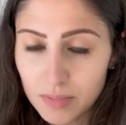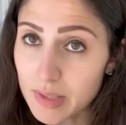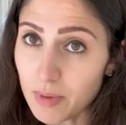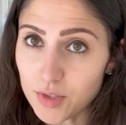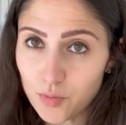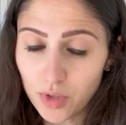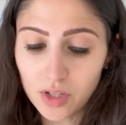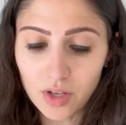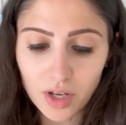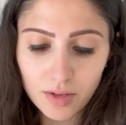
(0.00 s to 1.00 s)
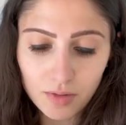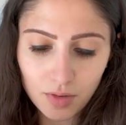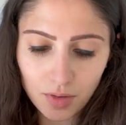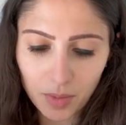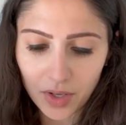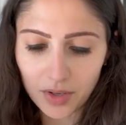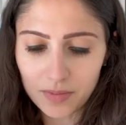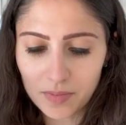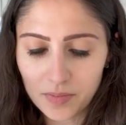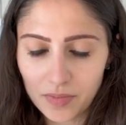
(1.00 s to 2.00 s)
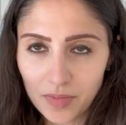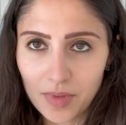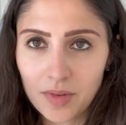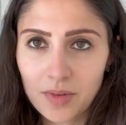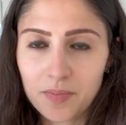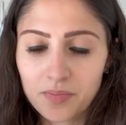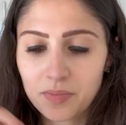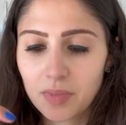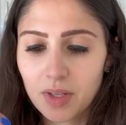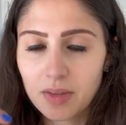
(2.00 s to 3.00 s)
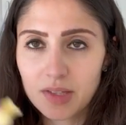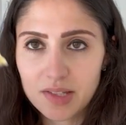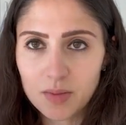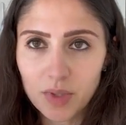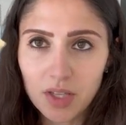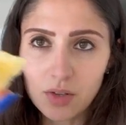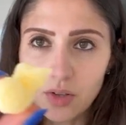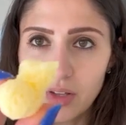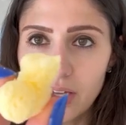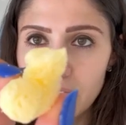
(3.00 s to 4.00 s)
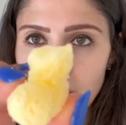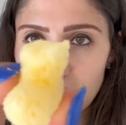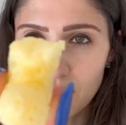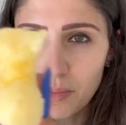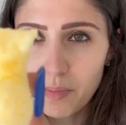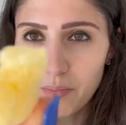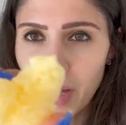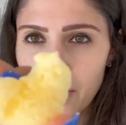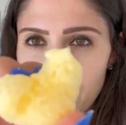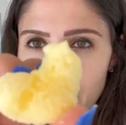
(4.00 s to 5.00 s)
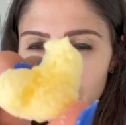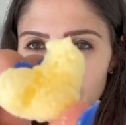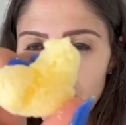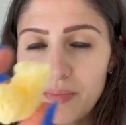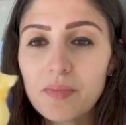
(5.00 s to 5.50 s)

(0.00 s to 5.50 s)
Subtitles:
Smells really good. Oh my God. This is what they look like, these little puff things.